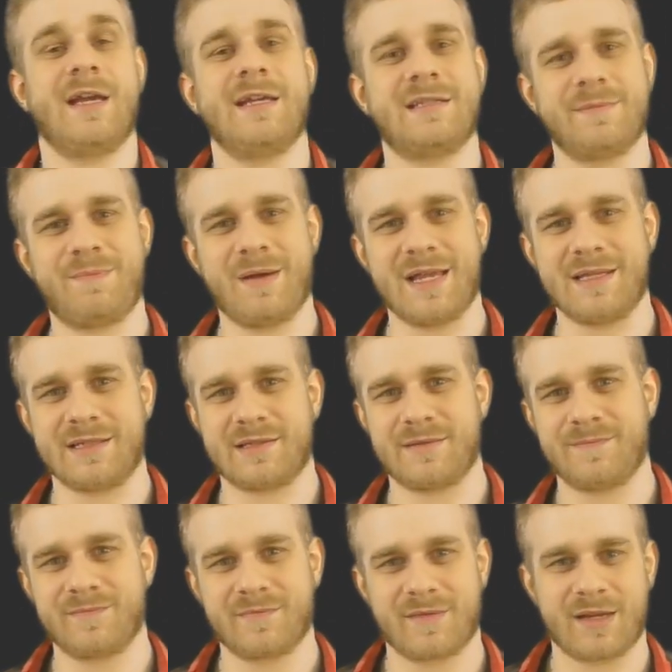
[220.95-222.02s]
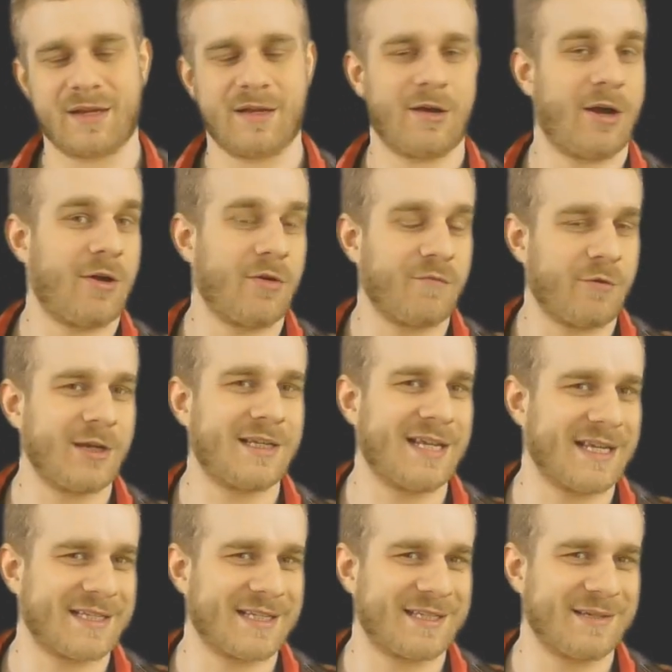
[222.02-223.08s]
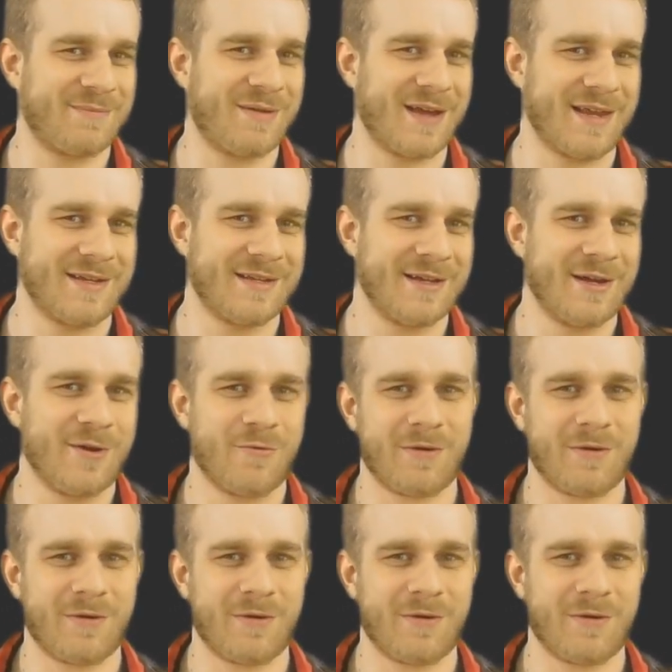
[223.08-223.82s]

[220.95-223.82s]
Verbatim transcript: It depends on what does it depend?